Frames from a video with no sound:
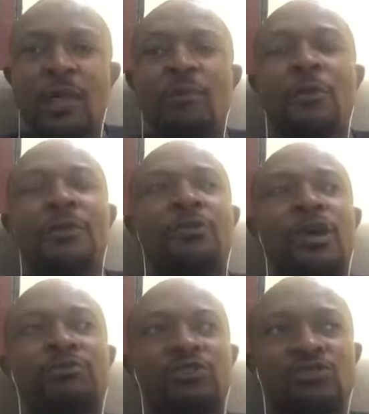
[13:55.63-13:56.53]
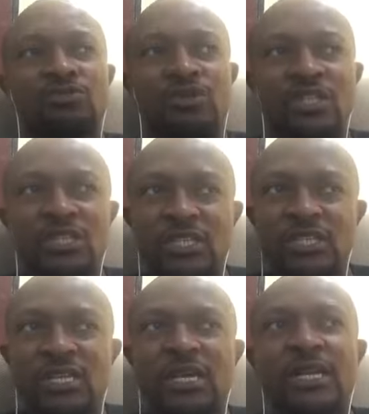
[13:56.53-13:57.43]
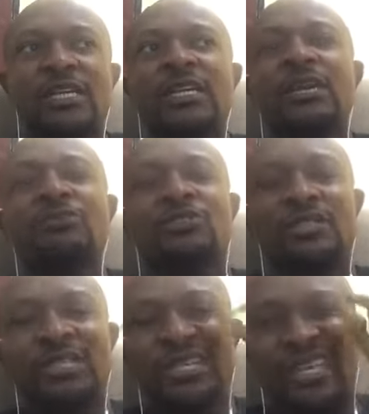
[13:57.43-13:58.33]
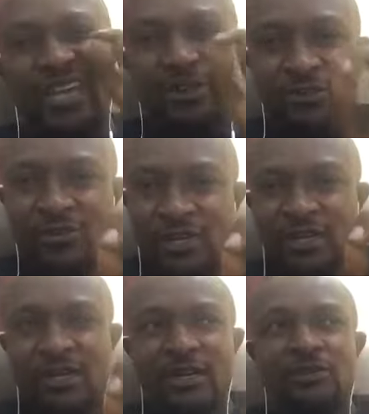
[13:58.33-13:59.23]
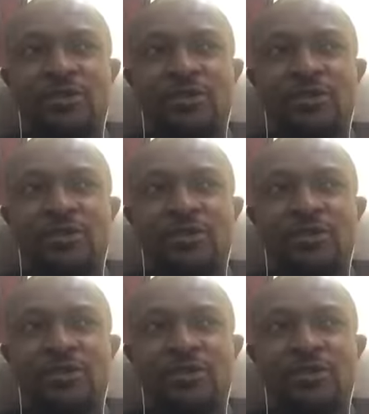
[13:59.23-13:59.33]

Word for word: more people are able to reach it, and then they're able to send 100 naira.